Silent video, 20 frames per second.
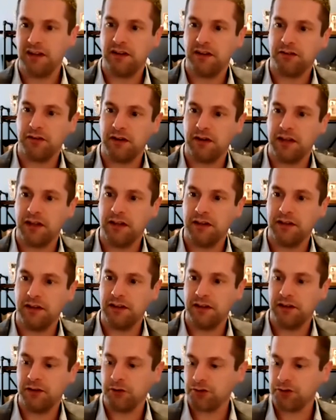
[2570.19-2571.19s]
So in
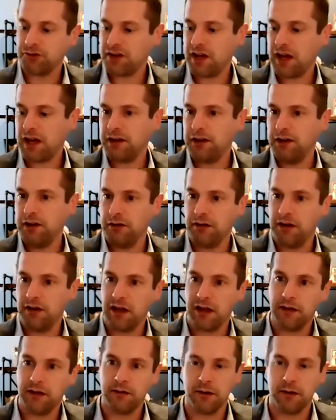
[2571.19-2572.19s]
your chat here,
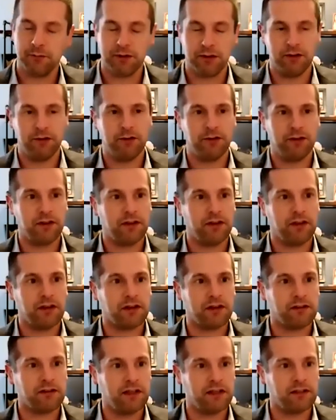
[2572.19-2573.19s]
I, am sending you the,
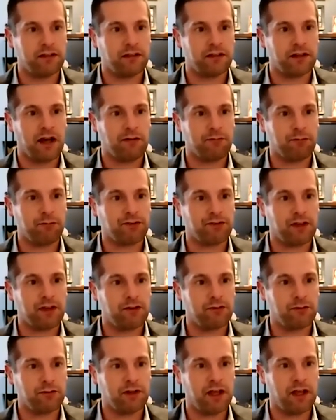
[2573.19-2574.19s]
the link to the conference
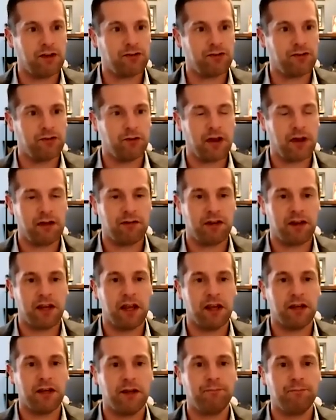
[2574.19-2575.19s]
schedule in case you don't have it
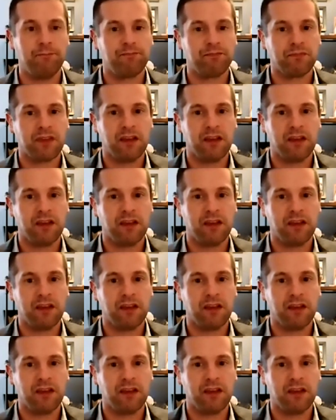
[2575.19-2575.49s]
handy